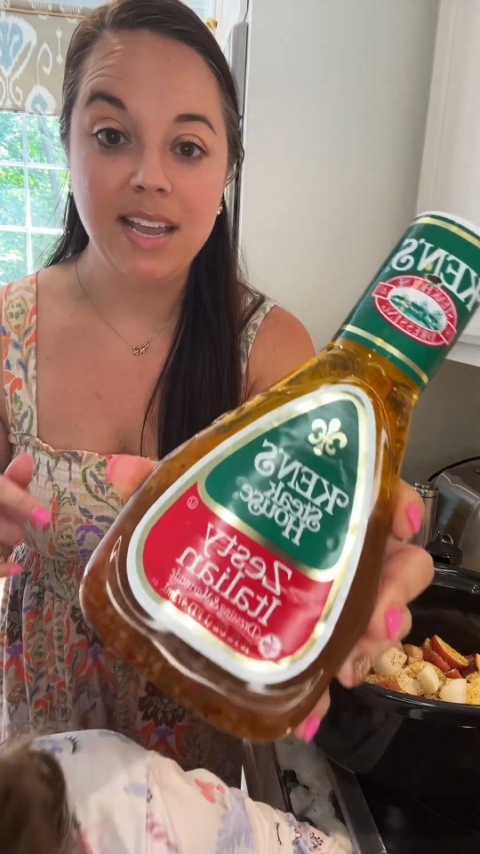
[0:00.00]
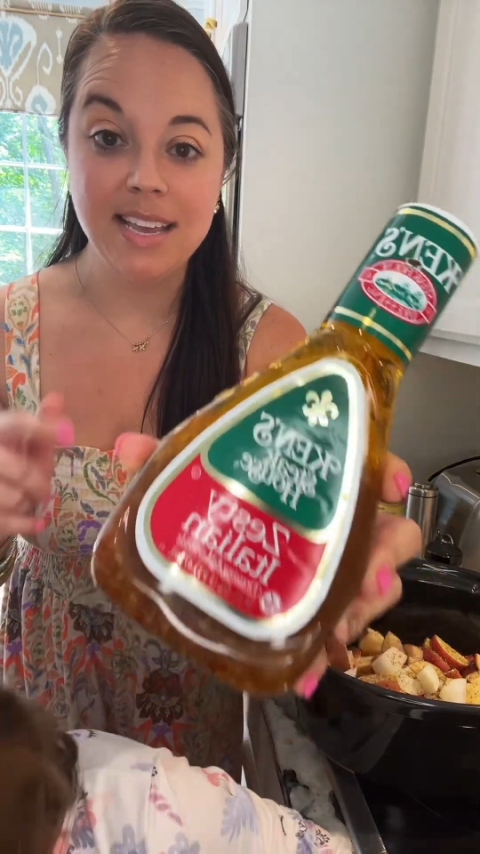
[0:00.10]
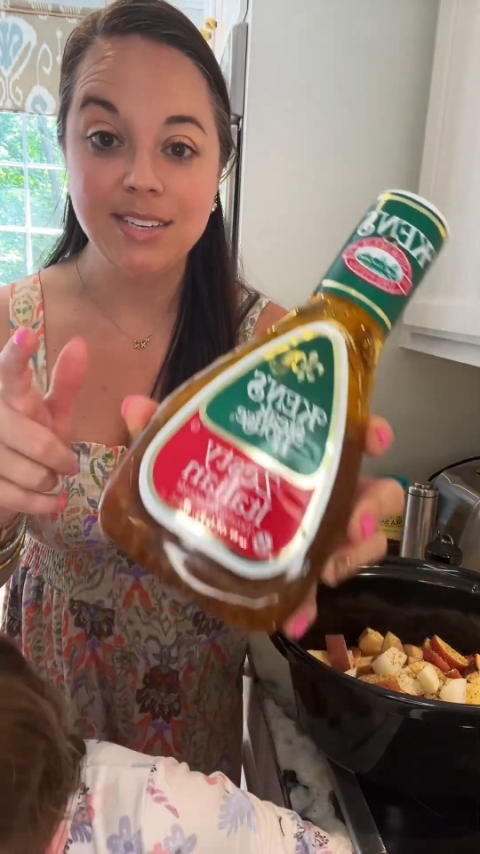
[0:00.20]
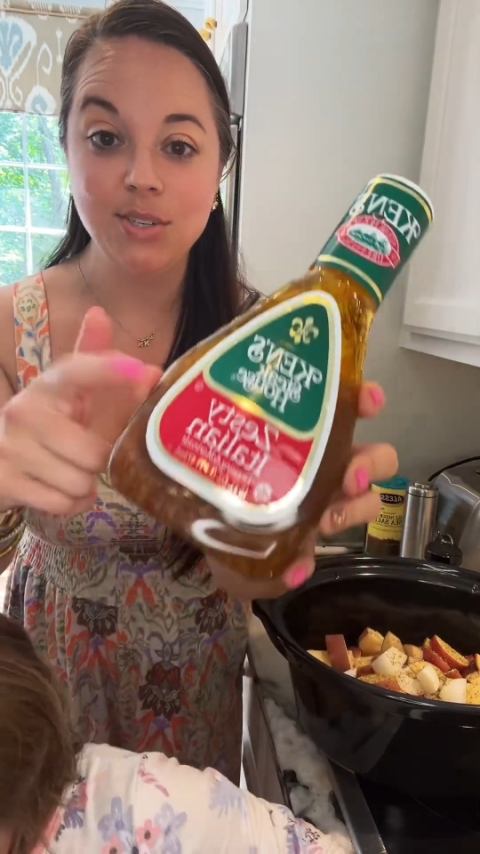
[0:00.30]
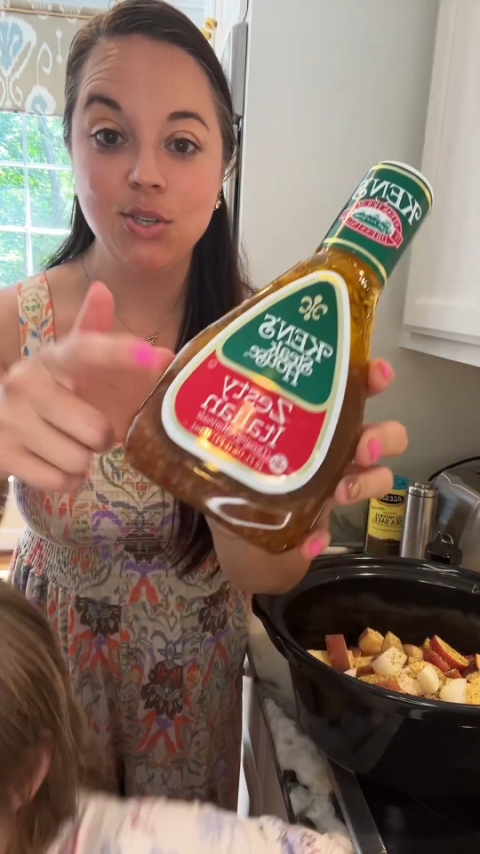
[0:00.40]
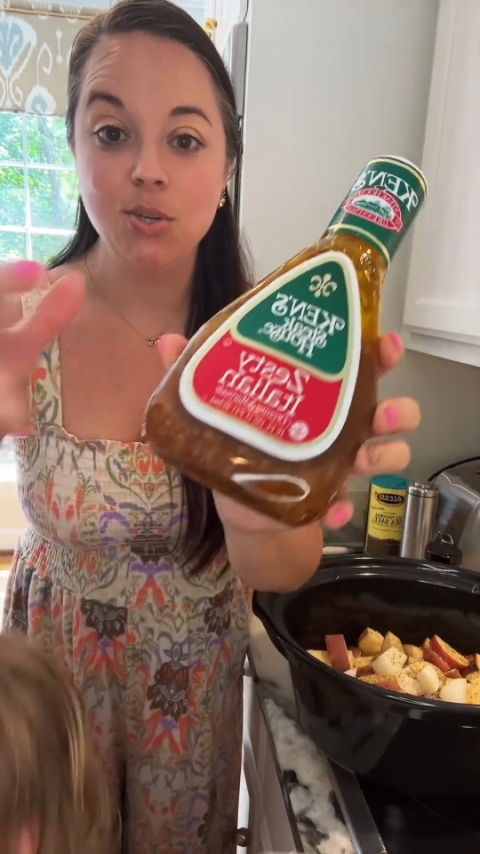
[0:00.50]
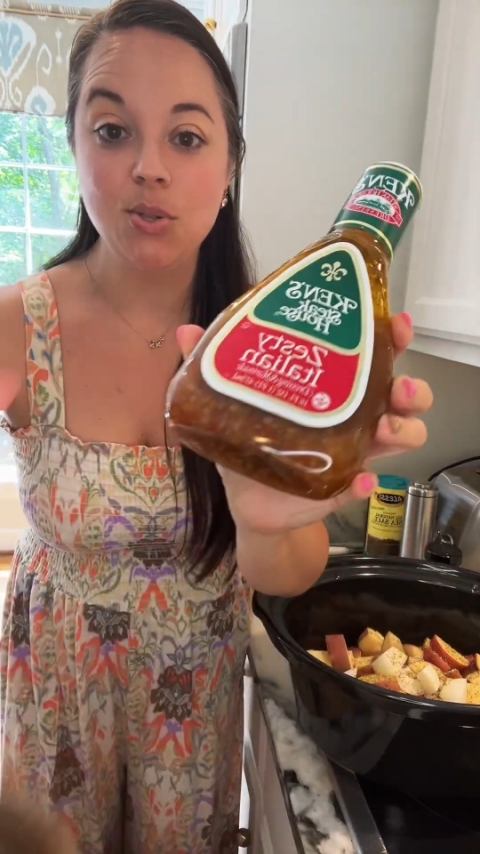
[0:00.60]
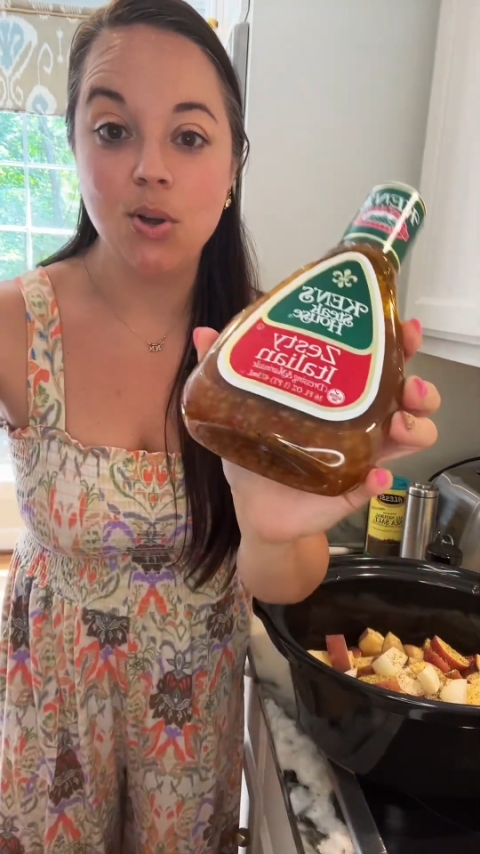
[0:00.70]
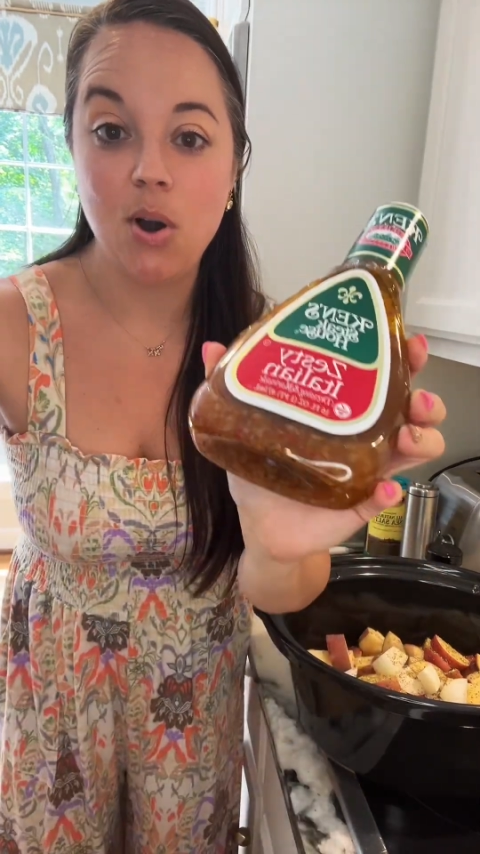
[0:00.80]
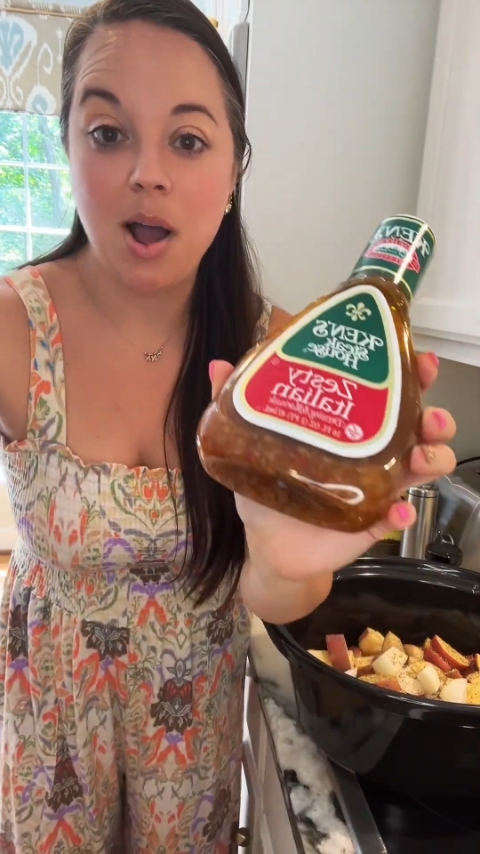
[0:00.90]
into
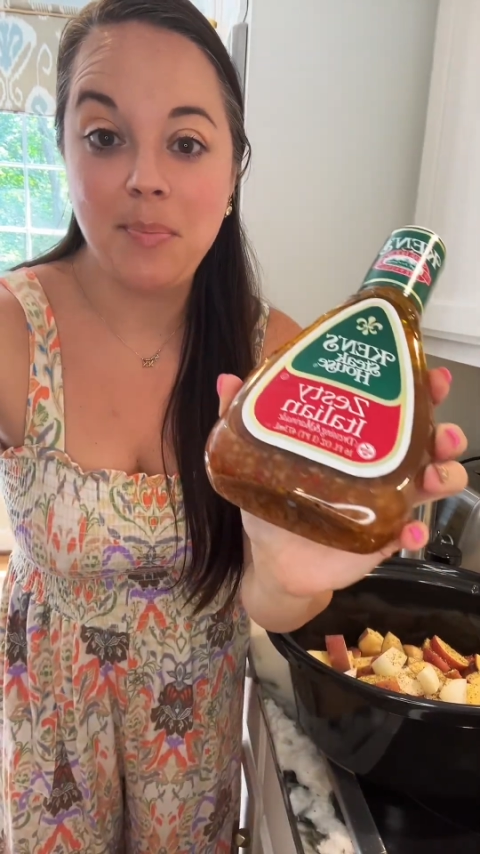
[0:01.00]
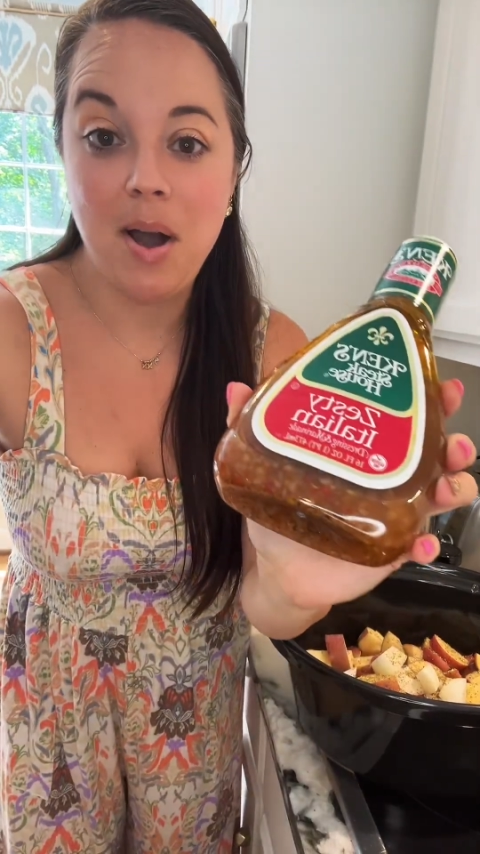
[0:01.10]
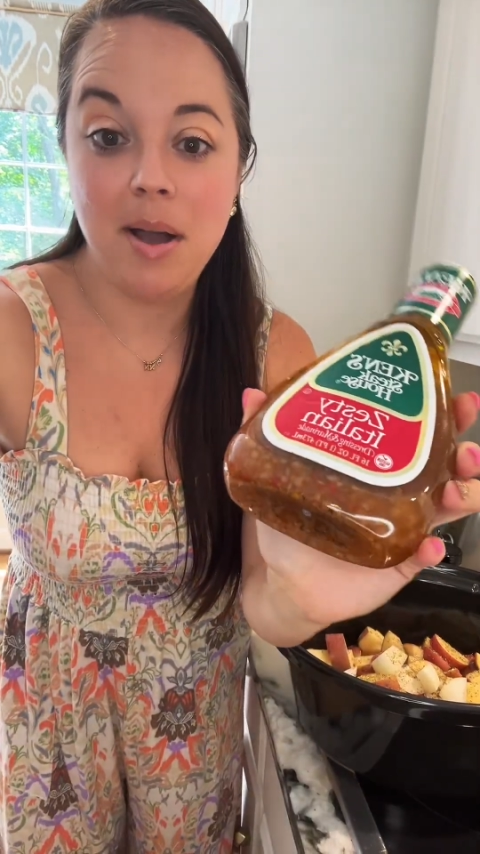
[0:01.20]
the crock pot.